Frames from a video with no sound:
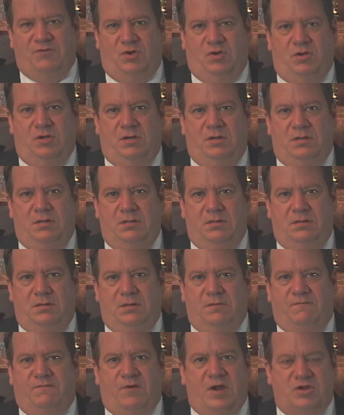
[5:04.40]
a good
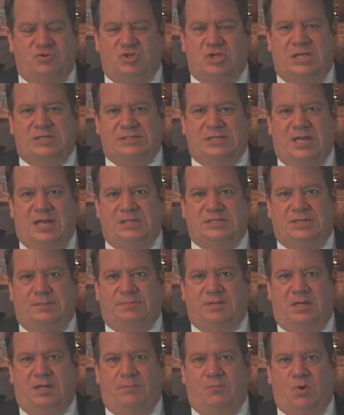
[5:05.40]
franchise
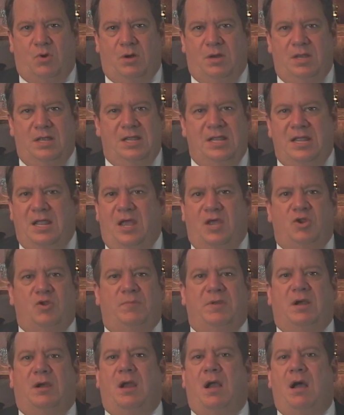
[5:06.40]
concept anymore, And no
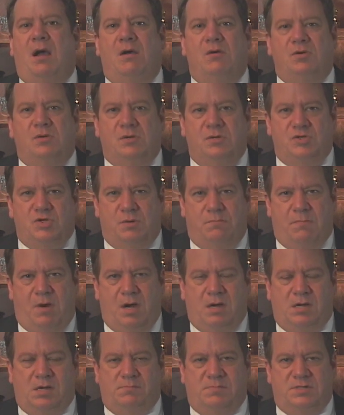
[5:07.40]
matter how good your
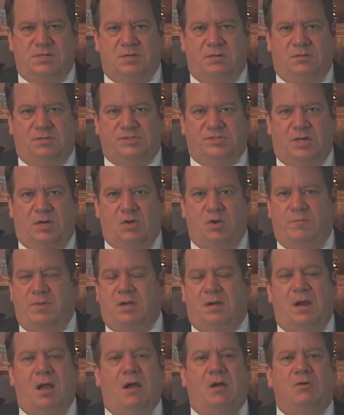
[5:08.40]
marketing materials are, no
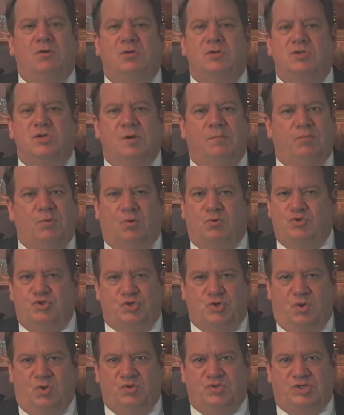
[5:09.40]
matter how good your
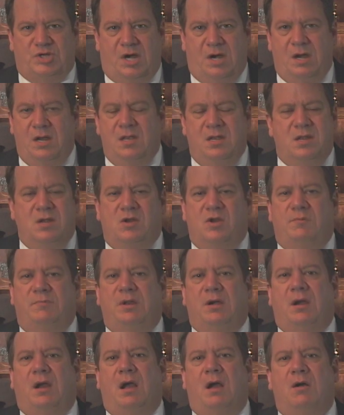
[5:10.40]
brochures are, no
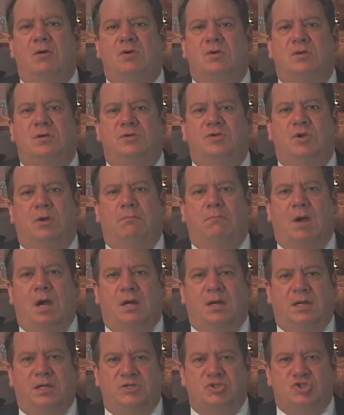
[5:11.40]
matter how good your
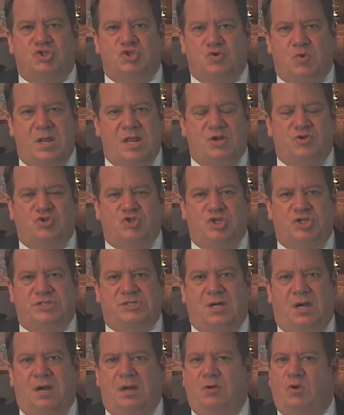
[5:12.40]
marketing
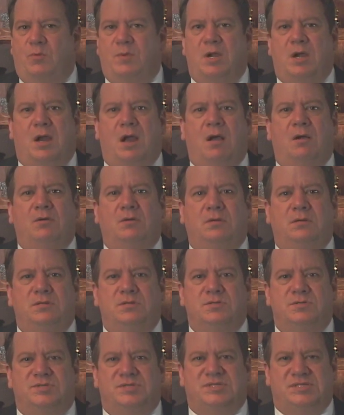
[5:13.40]
strategies are, no matter how good
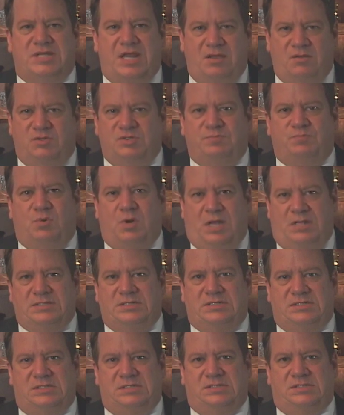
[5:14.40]
your sales
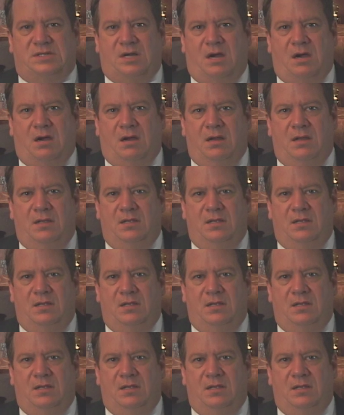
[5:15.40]
processes are,